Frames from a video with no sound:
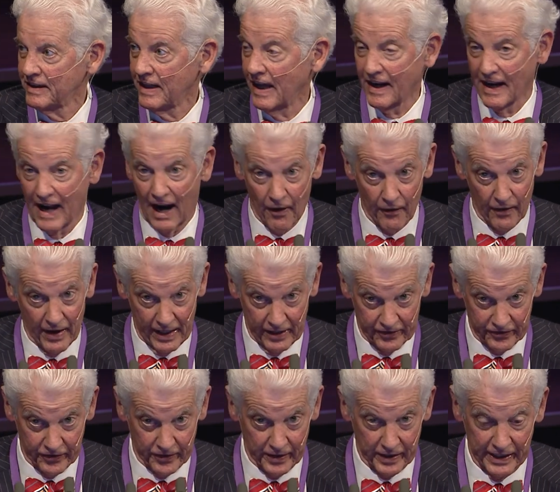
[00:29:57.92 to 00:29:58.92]
And our
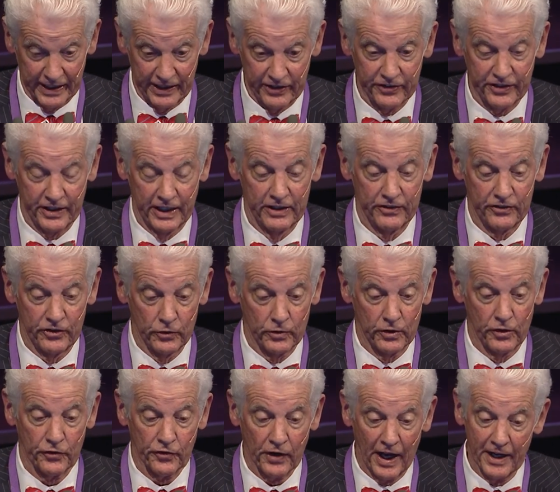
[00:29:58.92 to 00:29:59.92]
answer, at least, is you
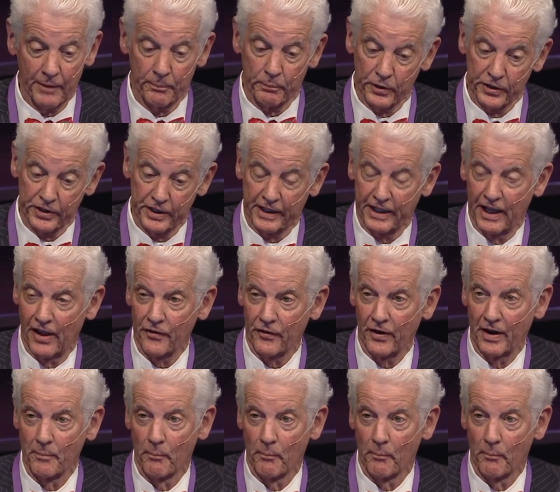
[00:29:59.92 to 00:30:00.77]
can try to put together a